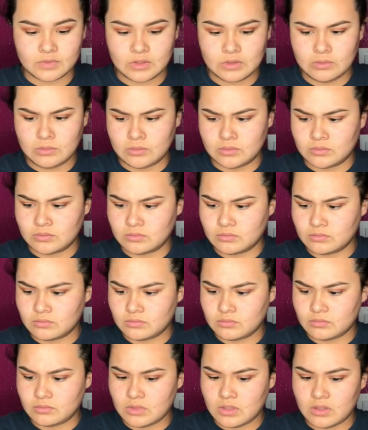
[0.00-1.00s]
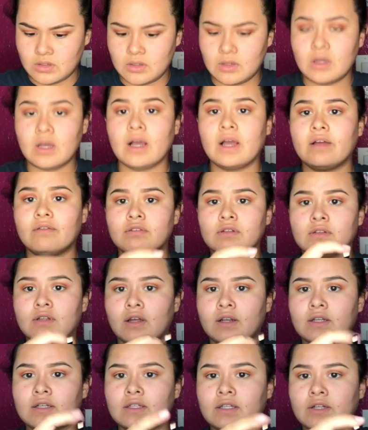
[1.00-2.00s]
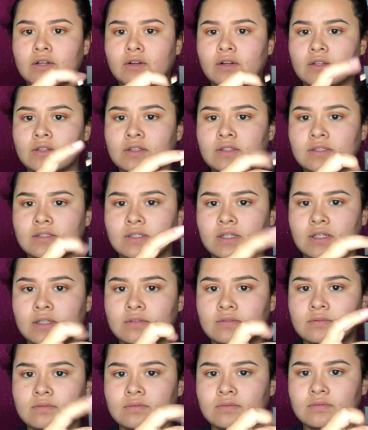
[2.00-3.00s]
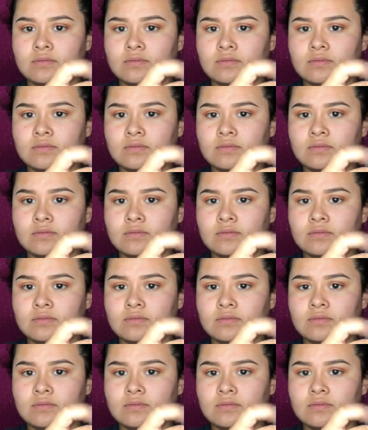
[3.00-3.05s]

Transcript: I have a lot of glitter on this thing.